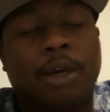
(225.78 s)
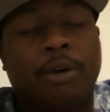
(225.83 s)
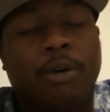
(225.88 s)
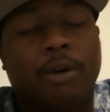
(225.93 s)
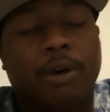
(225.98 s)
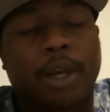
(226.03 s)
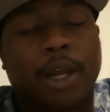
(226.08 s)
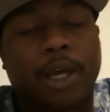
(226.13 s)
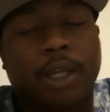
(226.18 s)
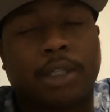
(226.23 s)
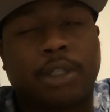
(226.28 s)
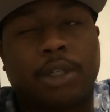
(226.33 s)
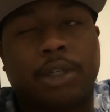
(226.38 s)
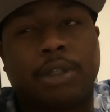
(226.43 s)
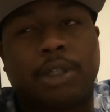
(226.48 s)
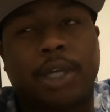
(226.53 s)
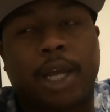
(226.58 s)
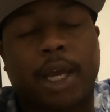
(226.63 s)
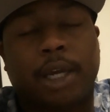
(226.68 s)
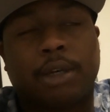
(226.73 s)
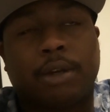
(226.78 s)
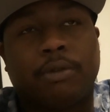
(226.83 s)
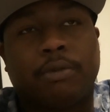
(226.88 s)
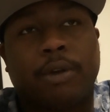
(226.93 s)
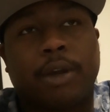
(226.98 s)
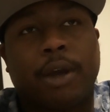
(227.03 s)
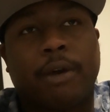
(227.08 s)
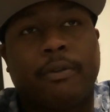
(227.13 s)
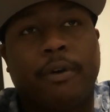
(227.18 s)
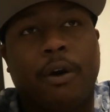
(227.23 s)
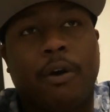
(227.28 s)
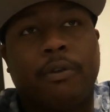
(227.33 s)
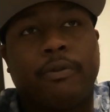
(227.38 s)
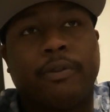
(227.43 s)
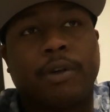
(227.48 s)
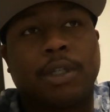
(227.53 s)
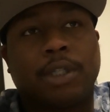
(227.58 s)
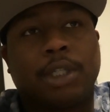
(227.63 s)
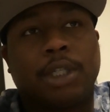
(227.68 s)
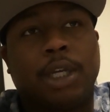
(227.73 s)
on that trajectory of
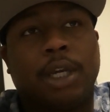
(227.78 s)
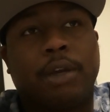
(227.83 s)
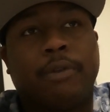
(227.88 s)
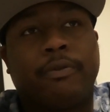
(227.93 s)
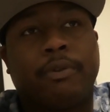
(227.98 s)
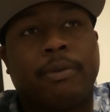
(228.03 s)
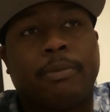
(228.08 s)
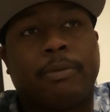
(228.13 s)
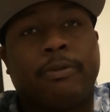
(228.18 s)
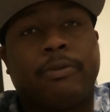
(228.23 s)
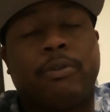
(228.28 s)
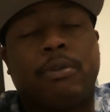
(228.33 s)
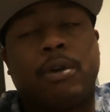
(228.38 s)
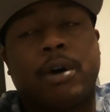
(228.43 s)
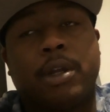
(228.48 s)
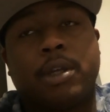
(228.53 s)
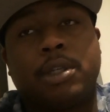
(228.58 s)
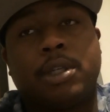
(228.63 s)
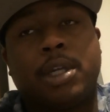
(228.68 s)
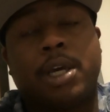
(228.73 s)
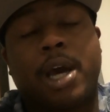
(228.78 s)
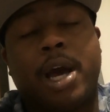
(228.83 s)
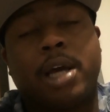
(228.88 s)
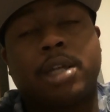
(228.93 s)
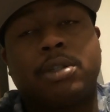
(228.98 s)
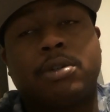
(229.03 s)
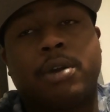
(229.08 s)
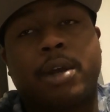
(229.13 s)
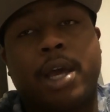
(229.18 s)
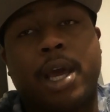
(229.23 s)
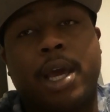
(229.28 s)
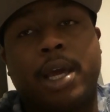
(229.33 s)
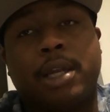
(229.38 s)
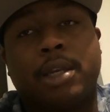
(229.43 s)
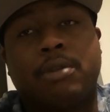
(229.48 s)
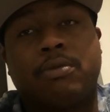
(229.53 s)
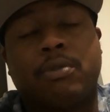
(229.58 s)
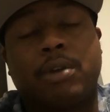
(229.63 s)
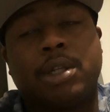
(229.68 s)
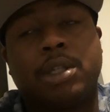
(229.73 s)
overachieving before DeAndre
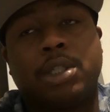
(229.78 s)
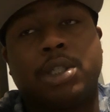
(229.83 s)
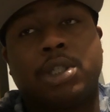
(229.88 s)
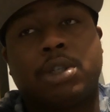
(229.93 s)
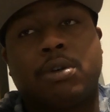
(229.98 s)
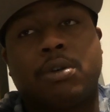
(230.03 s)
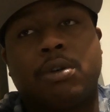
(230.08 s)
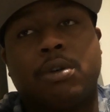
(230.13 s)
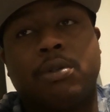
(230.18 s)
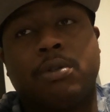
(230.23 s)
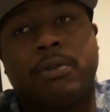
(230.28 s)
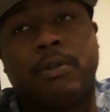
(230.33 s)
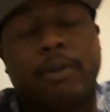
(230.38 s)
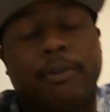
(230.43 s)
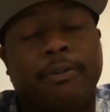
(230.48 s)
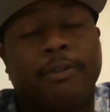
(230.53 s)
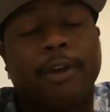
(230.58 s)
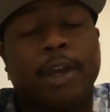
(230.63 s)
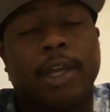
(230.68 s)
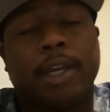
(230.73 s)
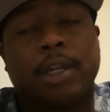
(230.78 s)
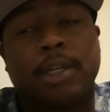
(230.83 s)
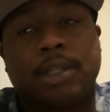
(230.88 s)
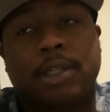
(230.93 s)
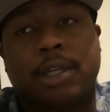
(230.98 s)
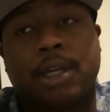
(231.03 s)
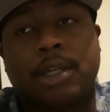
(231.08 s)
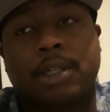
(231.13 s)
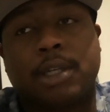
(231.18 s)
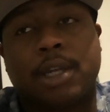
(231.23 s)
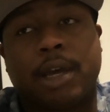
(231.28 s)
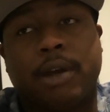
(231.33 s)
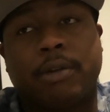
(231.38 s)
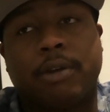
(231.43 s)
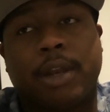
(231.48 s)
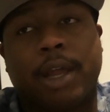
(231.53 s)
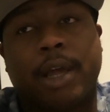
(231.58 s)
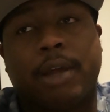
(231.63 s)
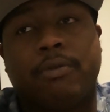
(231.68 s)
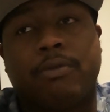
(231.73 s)
Ayton really screwed Phoenix because they,
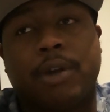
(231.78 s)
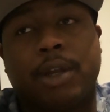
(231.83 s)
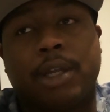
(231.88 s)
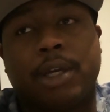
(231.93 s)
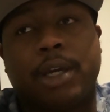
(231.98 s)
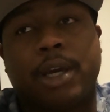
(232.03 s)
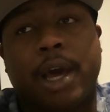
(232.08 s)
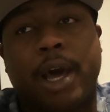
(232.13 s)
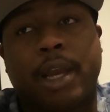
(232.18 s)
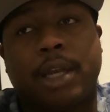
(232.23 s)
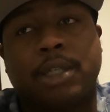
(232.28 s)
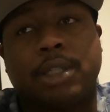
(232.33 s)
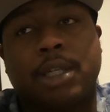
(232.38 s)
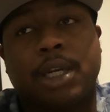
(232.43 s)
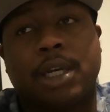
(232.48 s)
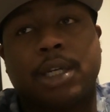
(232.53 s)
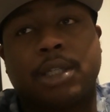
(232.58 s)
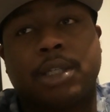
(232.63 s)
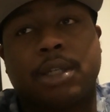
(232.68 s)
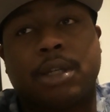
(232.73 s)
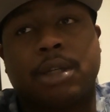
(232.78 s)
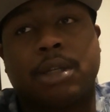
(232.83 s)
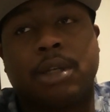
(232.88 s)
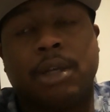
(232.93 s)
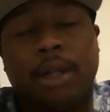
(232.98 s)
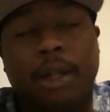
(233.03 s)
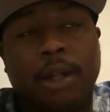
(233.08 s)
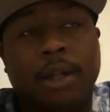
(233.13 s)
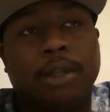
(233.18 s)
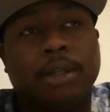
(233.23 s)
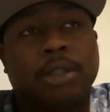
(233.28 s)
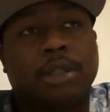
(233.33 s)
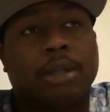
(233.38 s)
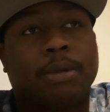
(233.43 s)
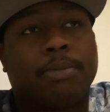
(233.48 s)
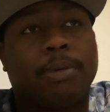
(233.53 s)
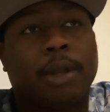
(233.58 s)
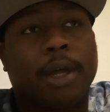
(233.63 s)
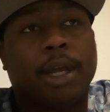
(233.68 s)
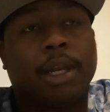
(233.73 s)
they really had a chance to
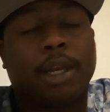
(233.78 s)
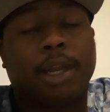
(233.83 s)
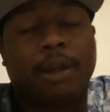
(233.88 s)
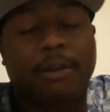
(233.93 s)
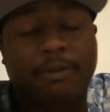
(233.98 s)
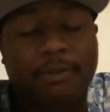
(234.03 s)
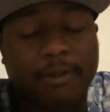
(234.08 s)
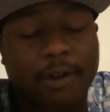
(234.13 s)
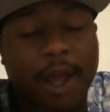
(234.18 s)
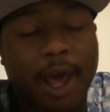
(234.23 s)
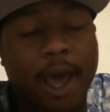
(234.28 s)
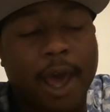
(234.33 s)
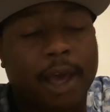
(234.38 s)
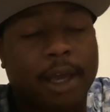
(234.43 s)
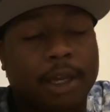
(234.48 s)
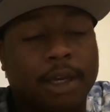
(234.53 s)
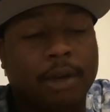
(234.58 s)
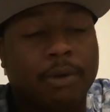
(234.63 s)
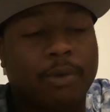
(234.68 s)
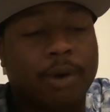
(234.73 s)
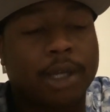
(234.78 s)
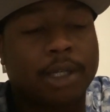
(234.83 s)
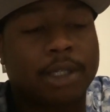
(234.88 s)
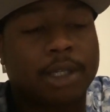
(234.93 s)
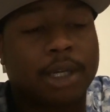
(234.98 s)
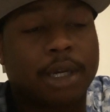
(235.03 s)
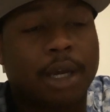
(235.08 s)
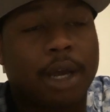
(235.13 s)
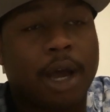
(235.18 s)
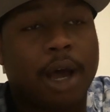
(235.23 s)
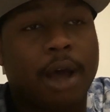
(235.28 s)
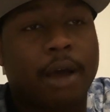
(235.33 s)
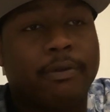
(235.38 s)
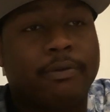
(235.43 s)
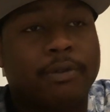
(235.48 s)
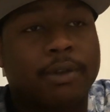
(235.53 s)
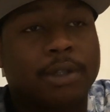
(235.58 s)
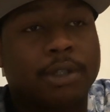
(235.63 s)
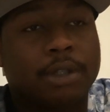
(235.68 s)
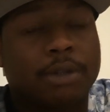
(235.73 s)
supplant their flag in the Western
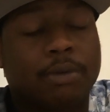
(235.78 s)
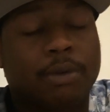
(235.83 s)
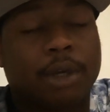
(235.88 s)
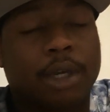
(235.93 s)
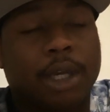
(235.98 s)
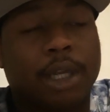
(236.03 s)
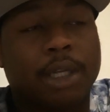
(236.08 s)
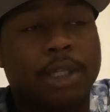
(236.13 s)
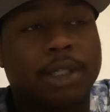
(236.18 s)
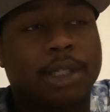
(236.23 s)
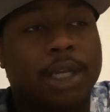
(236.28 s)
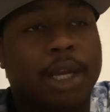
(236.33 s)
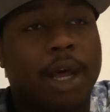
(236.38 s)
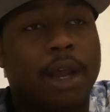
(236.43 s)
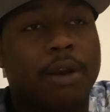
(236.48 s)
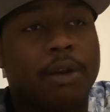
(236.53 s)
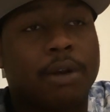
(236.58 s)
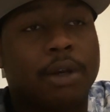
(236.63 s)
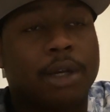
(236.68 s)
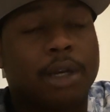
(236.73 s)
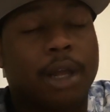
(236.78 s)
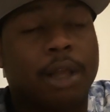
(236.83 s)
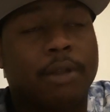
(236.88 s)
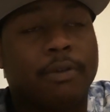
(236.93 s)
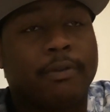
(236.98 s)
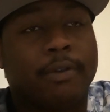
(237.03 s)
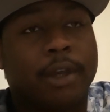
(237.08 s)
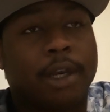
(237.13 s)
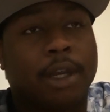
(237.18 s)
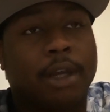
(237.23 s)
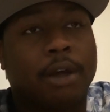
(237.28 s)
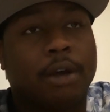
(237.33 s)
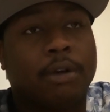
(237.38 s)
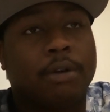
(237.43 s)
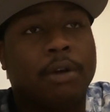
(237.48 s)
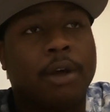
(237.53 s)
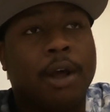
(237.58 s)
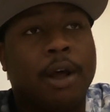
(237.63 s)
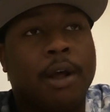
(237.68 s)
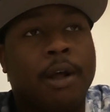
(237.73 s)
Conference. We'll get into that in another
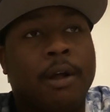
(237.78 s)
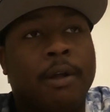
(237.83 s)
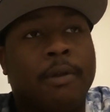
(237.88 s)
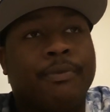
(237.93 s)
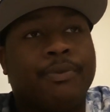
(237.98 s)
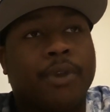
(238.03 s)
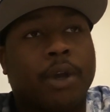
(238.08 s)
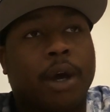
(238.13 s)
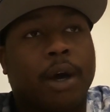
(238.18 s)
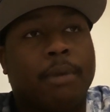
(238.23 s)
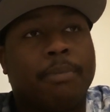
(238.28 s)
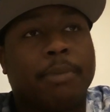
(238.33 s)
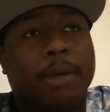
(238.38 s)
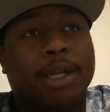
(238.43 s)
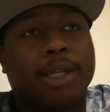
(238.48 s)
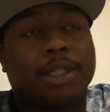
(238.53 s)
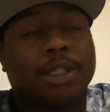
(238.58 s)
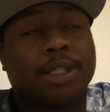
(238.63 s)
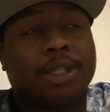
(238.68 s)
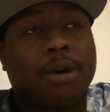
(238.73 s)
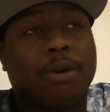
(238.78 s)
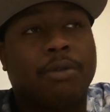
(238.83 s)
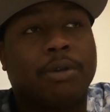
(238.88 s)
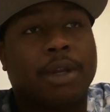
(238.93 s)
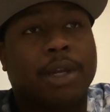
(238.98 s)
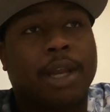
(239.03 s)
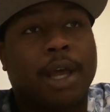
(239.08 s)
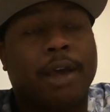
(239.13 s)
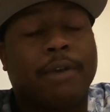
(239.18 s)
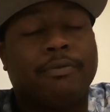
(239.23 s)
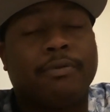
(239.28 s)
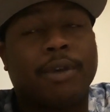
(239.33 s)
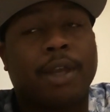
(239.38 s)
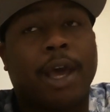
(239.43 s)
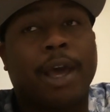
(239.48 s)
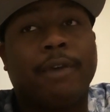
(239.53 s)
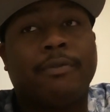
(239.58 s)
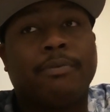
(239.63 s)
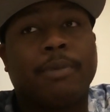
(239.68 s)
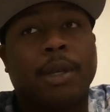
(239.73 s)
video. Uh, Minnesota, they've
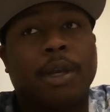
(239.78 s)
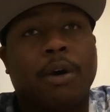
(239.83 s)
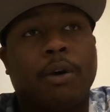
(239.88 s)
they've been